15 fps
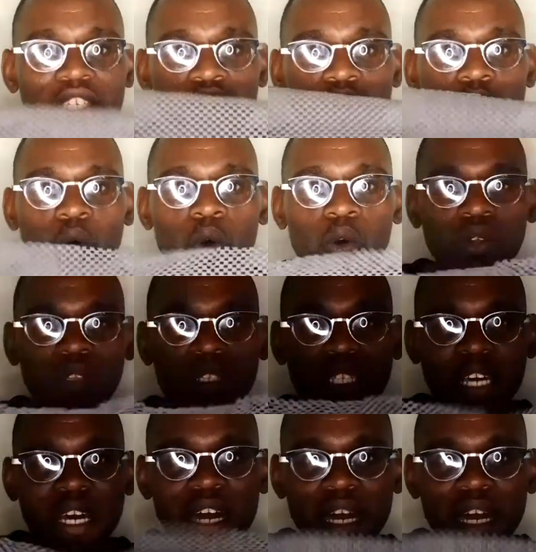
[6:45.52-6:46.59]
is
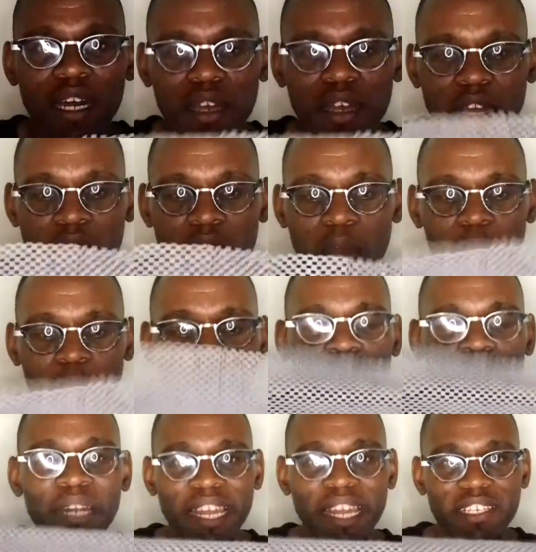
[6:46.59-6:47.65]
called a
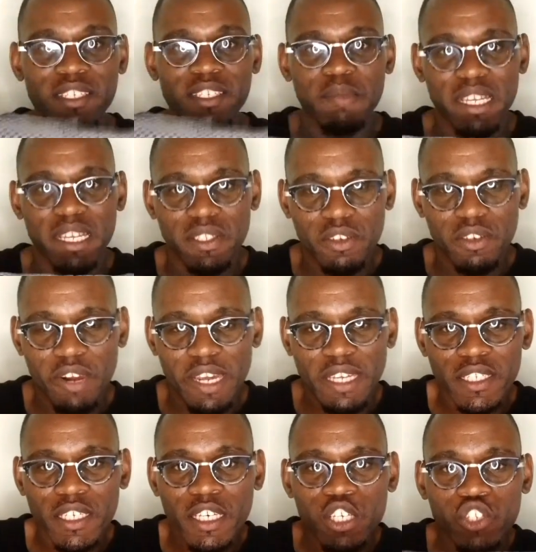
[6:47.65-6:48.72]
placemat.
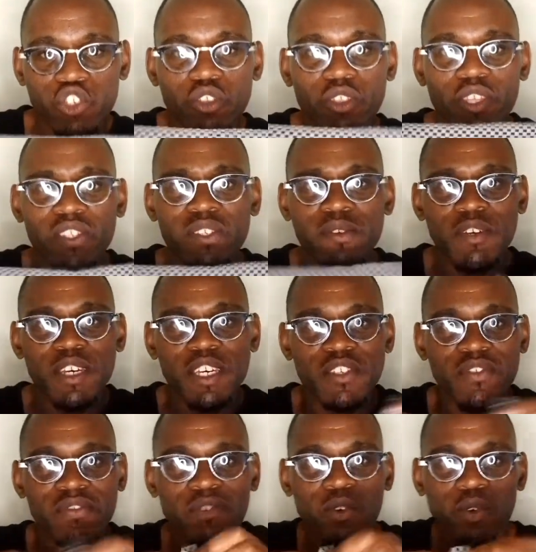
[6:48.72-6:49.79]
Alright, so this
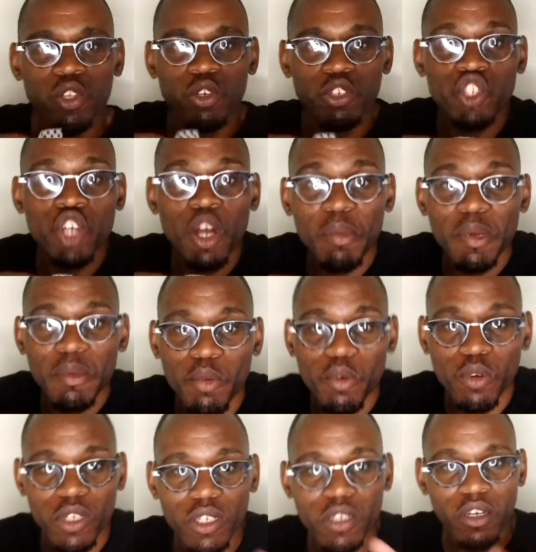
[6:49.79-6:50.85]
is for your chopping
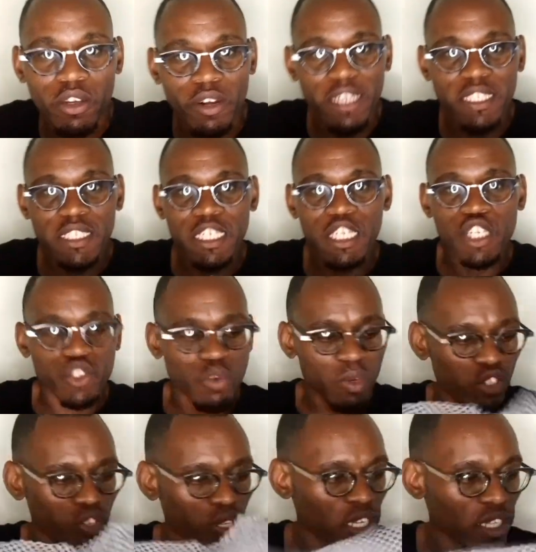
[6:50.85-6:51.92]
board. Alright, so
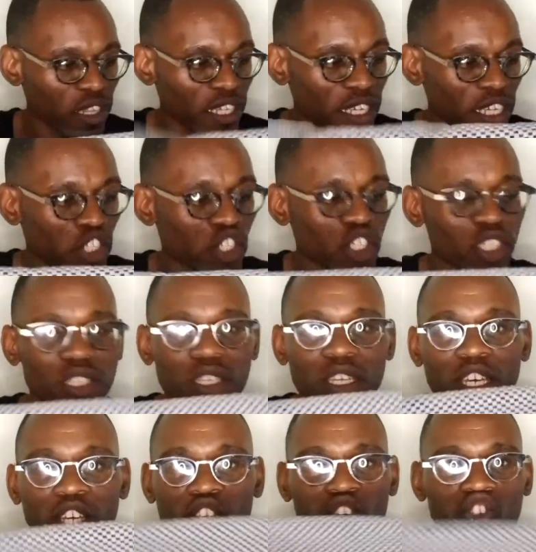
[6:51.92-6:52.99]
when you're in the kitchen,
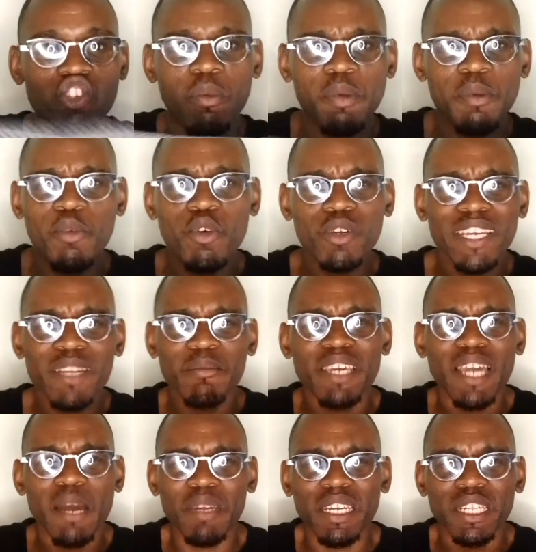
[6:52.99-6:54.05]
your chopping board can
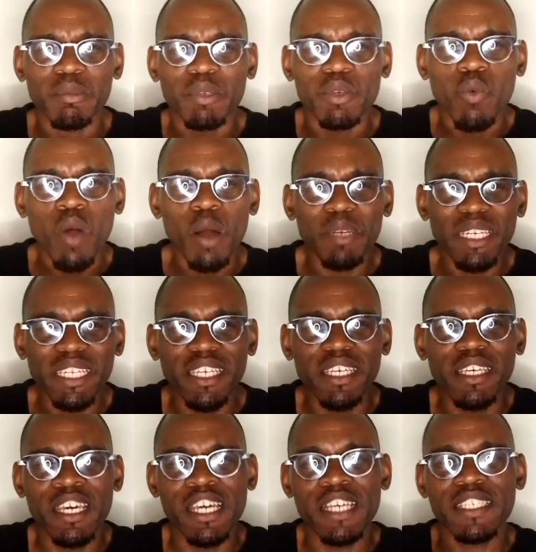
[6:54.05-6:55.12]
become a little bit
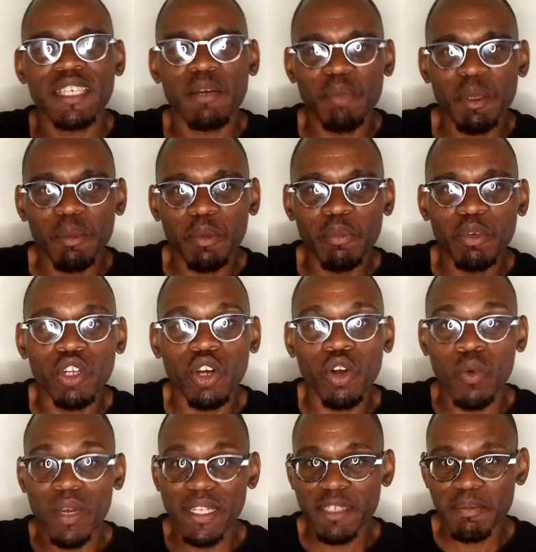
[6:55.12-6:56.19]
wobbly. Some people put
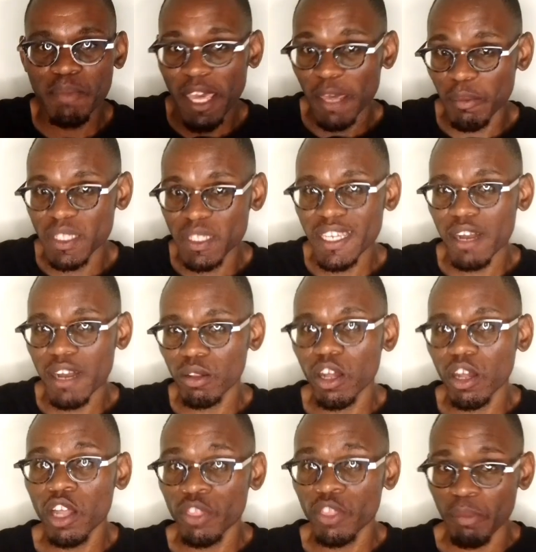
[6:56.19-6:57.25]
a wet paper
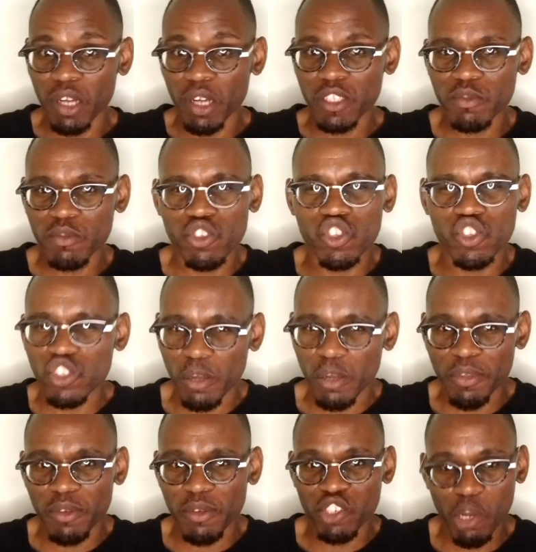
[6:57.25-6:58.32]
towel on the bottom to
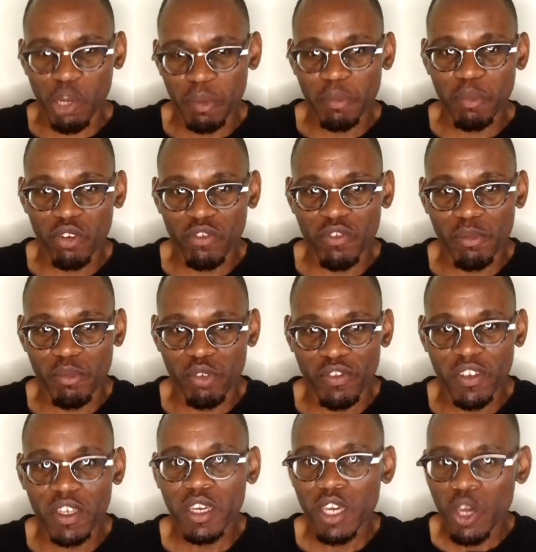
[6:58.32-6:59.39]
stop the chopping board from
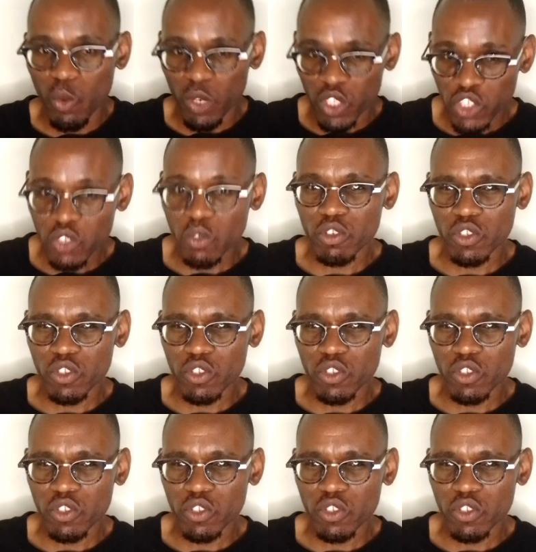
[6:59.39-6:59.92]
moving, which is